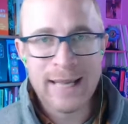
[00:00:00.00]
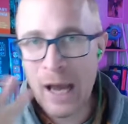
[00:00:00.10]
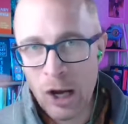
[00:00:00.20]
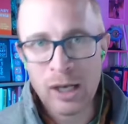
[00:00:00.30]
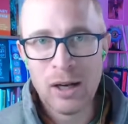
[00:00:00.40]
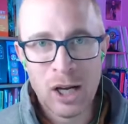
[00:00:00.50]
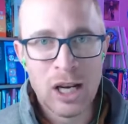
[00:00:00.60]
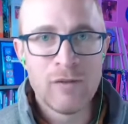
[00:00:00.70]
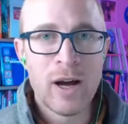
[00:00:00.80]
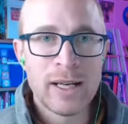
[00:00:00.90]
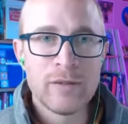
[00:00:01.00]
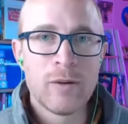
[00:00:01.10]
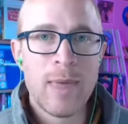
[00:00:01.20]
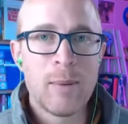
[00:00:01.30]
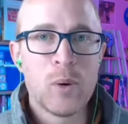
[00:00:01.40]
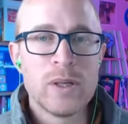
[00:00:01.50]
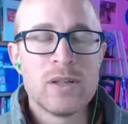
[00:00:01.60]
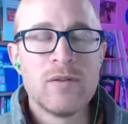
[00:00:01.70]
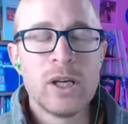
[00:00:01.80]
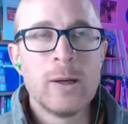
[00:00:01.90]
yeah, I love honey from that
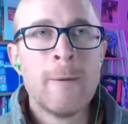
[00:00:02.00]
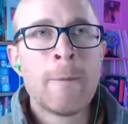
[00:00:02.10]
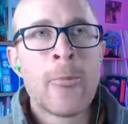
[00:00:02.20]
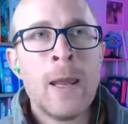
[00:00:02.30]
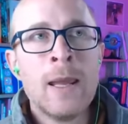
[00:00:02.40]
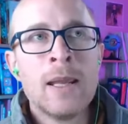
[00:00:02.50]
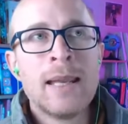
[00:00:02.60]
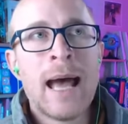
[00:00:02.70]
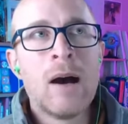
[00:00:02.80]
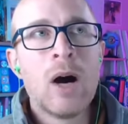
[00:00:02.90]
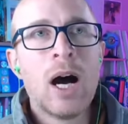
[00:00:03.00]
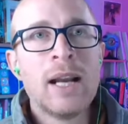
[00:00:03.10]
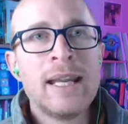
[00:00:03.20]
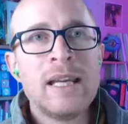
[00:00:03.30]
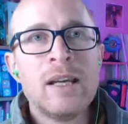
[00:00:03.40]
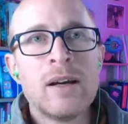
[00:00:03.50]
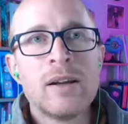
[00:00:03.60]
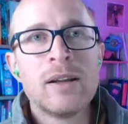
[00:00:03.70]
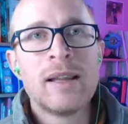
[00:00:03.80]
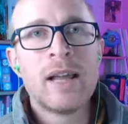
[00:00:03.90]
point of view. Now, honey,
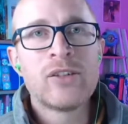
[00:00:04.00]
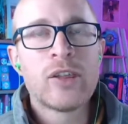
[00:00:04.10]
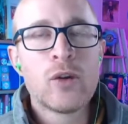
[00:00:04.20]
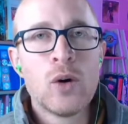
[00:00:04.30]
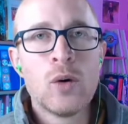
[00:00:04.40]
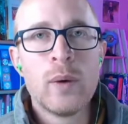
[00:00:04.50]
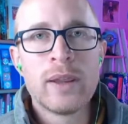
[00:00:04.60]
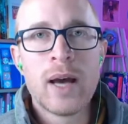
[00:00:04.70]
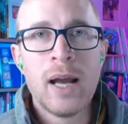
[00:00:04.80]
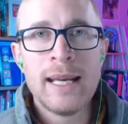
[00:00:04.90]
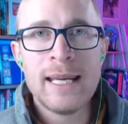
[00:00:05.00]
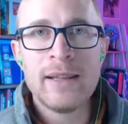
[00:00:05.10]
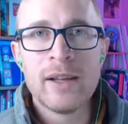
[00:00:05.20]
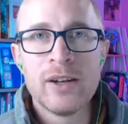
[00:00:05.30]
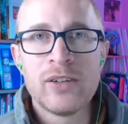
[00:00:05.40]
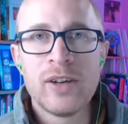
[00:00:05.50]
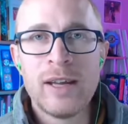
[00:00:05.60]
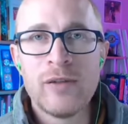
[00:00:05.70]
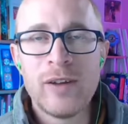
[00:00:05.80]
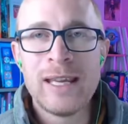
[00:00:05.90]
there's a thought with honey that
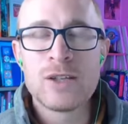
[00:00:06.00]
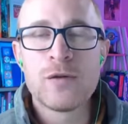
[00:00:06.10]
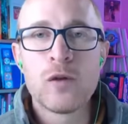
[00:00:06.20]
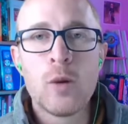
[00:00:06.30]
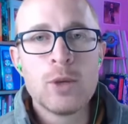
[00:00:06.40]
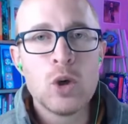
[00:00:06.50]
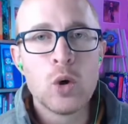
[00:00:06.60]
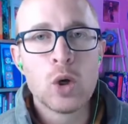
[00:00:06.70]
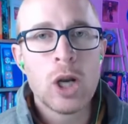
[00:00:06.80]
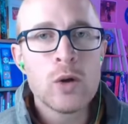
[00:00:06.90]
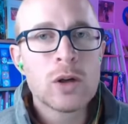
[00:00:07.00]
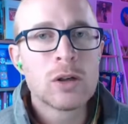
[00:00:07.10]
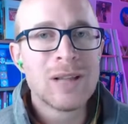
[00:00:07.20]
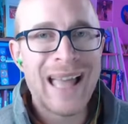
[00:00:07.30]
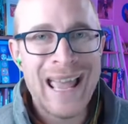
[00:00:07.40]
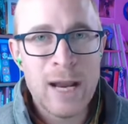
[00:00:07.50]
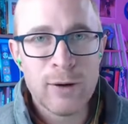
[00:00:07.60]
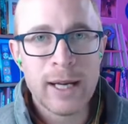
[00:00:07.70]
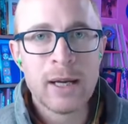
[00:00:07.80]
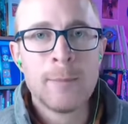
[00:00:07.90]
if it's from your local
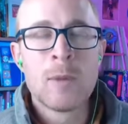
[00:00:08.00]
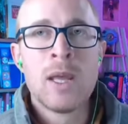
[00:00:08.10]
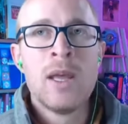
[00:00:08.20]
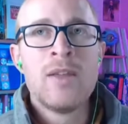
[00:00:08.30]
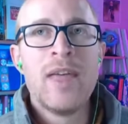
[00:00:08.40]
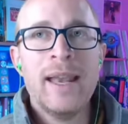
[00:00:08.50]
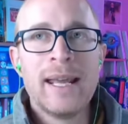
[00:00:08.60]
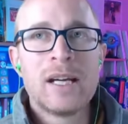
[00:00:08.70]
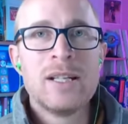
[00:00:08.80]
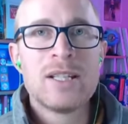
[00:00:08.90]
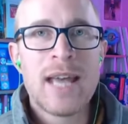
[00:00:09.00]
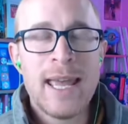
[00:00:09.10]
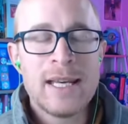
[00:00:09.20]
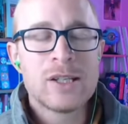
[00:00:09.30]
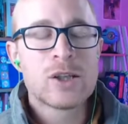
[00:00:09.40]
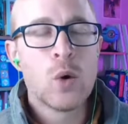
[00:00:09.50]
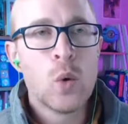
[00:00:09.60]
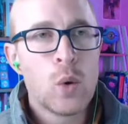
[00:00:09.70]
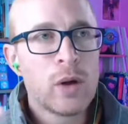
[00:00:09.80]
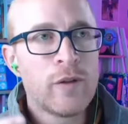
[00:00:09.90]
area, then it contains
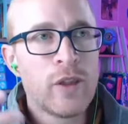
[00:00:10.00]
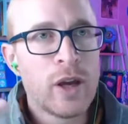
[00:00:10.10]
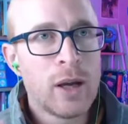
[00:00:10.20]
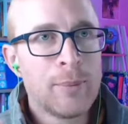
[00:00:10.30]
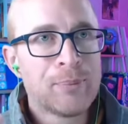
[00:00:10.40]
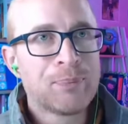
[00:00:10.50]
all of the,